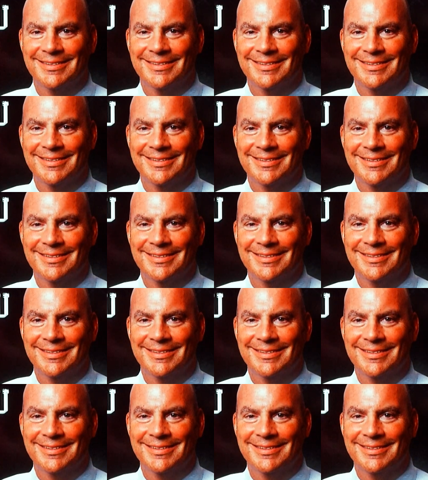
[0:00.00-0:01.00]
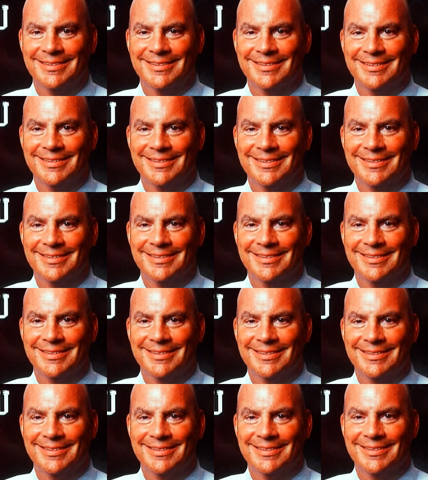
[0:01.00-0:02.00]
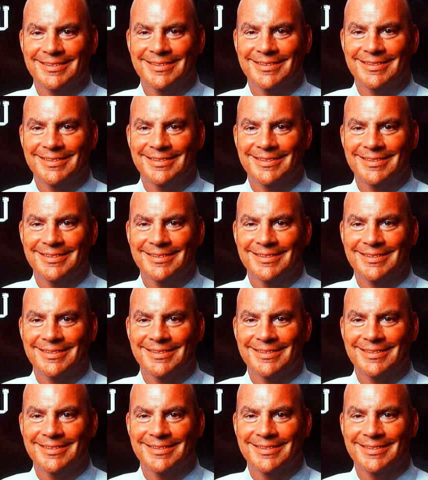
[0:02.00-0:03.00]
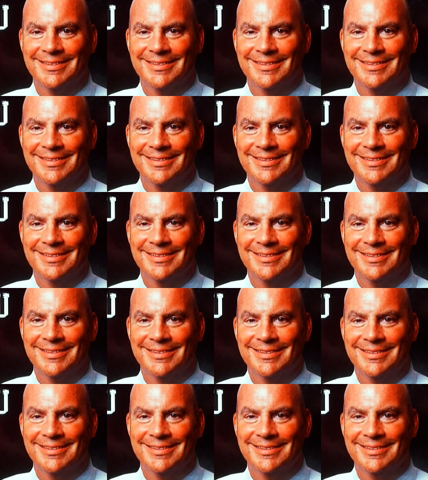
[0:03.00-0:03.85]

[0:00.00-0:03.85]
(not speaking)